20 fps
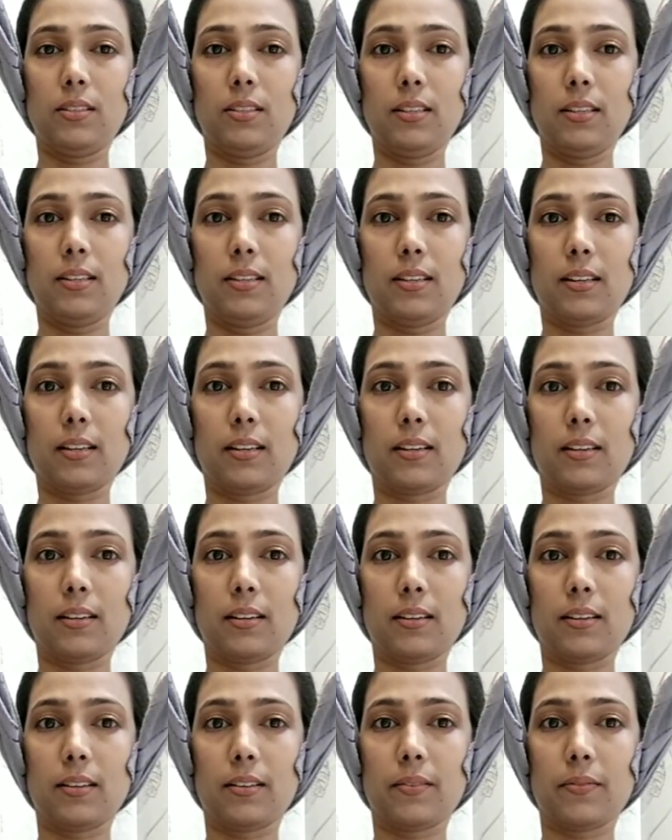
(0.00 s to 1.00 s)
chin tuck,
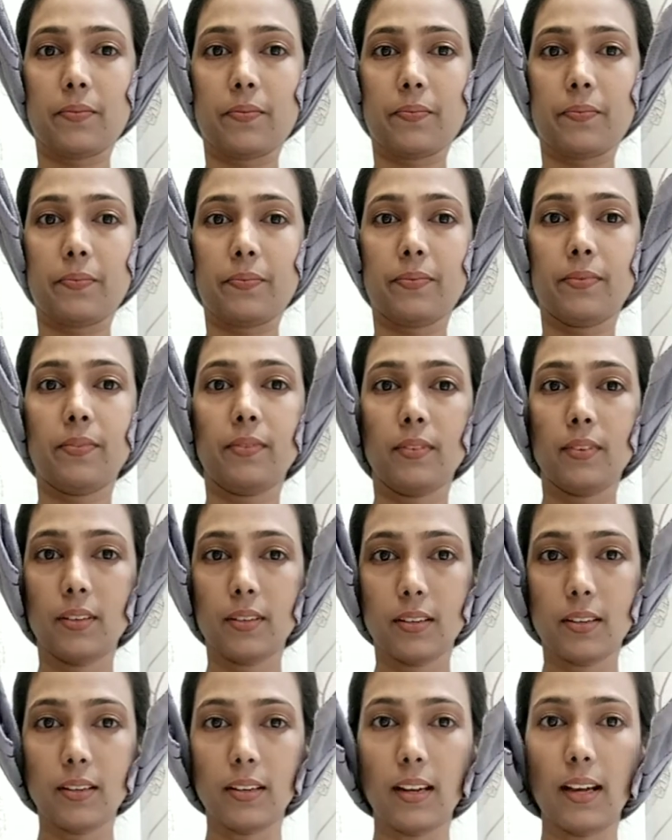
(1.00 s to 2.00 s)

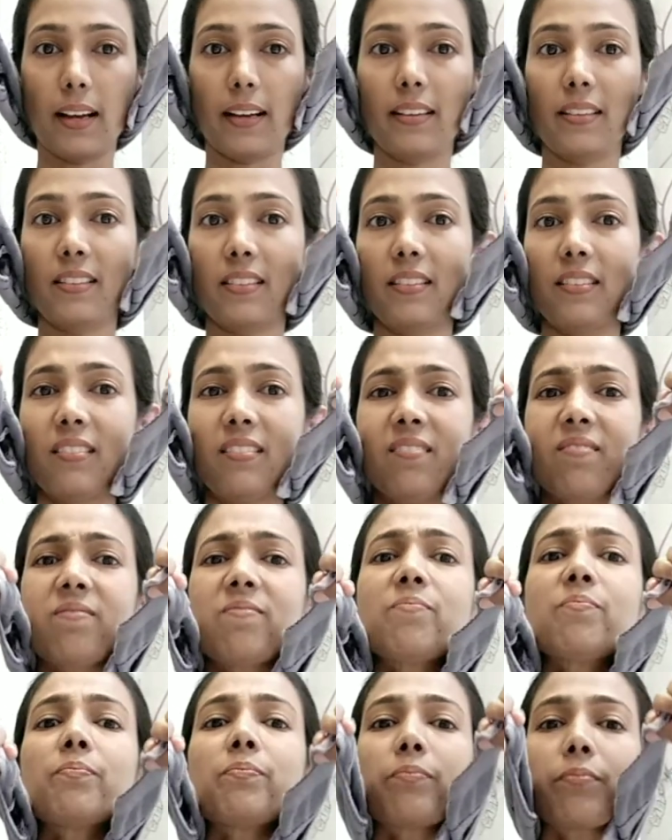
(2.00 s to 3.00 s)
relax.
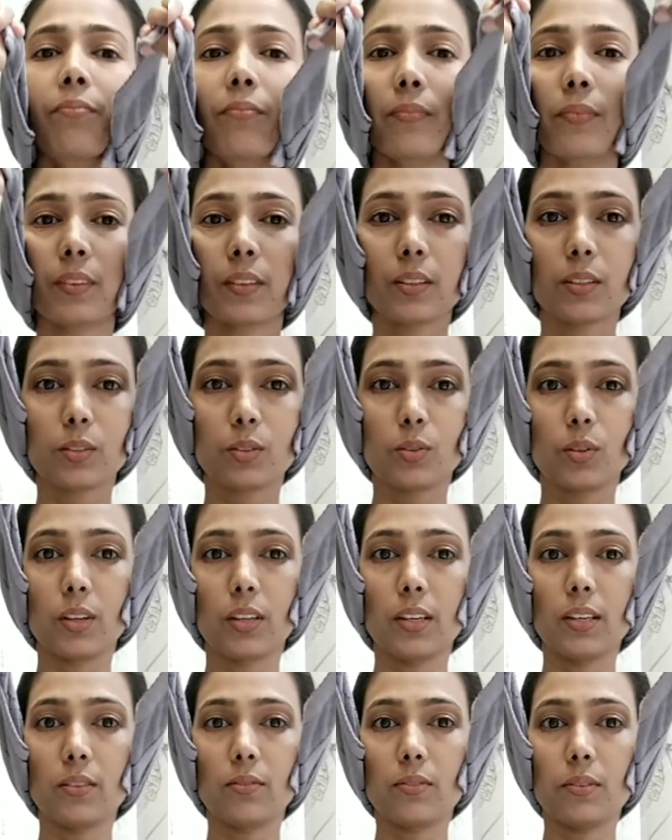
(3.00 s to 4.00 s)
So
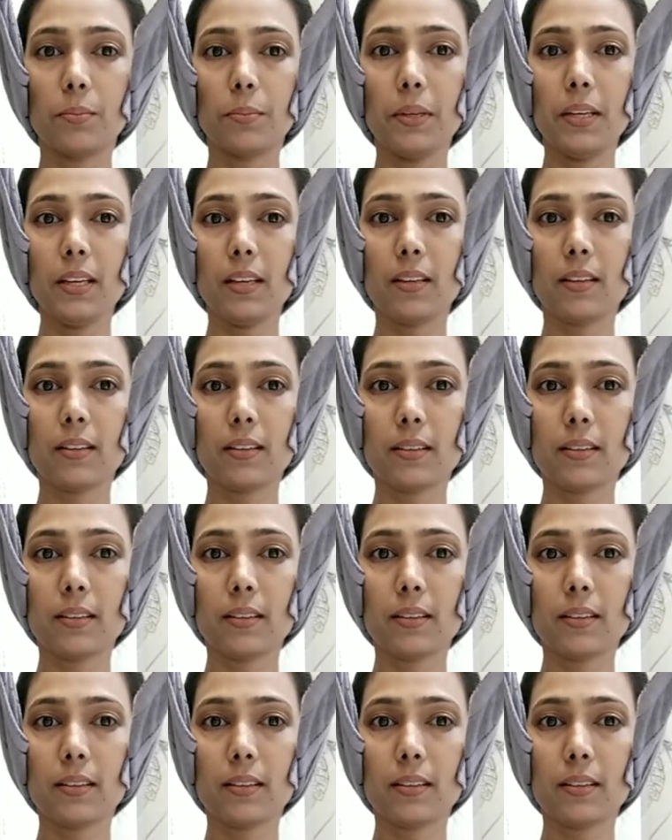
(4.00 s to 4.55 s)
then it will be